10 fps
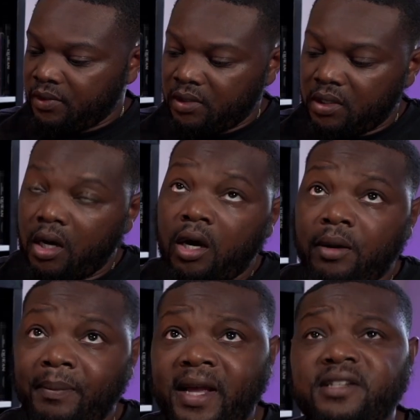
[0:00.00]
our
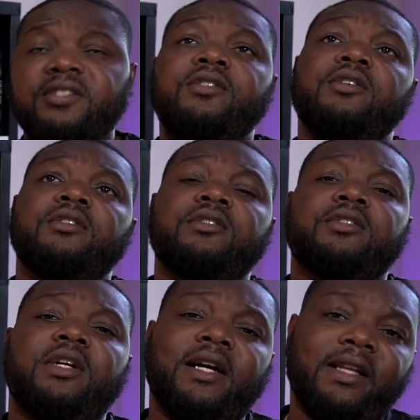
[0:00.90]
master's
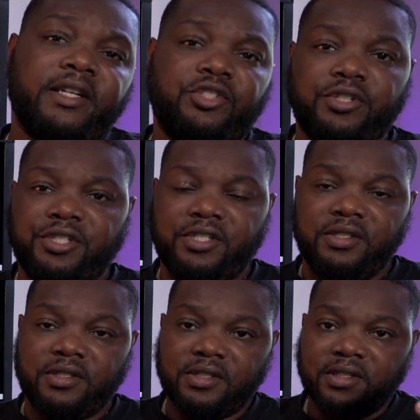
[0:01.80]

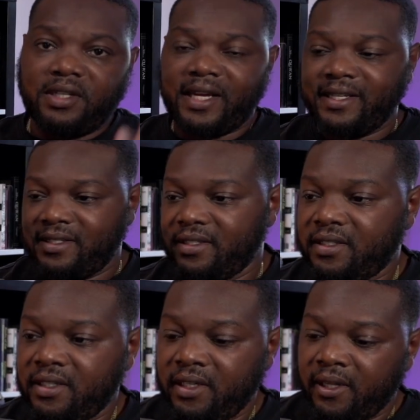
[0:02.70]
electrician's license.
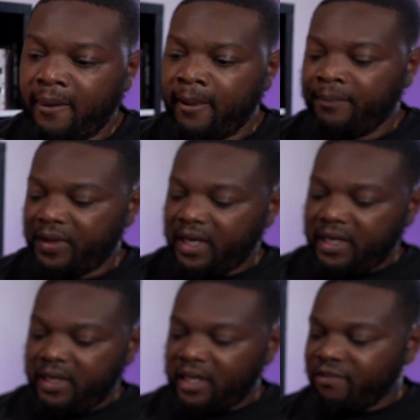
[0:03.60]

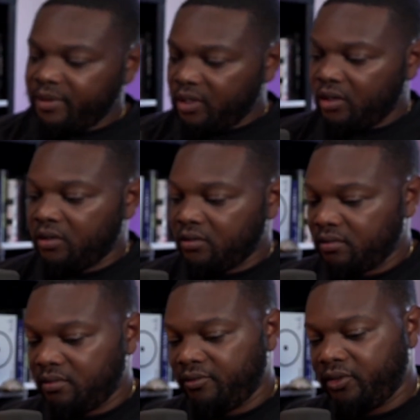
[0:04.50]
And I've been going
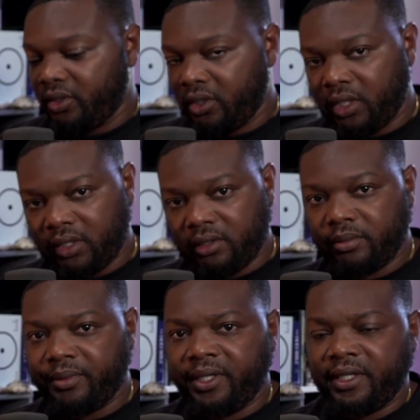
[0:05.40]
for a little
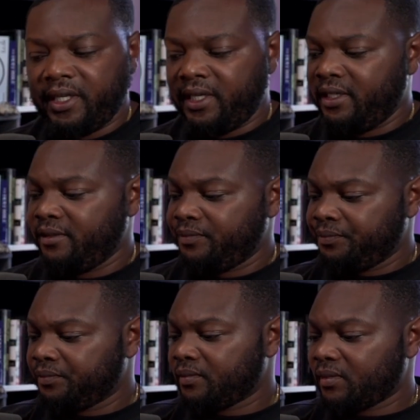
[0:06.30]
bit.
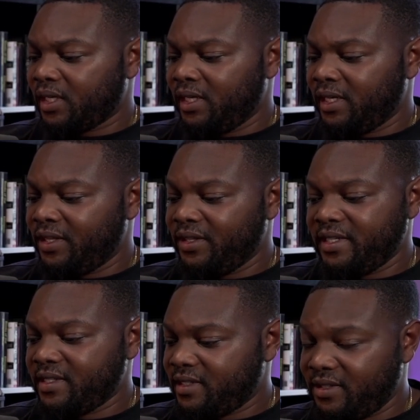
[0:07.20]

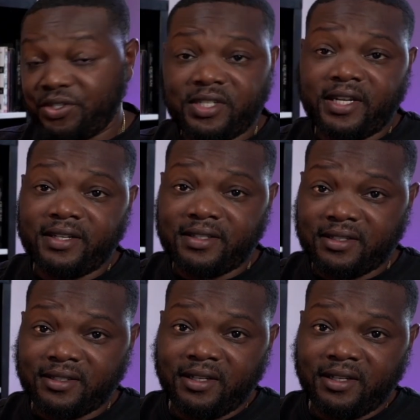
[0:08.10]
This test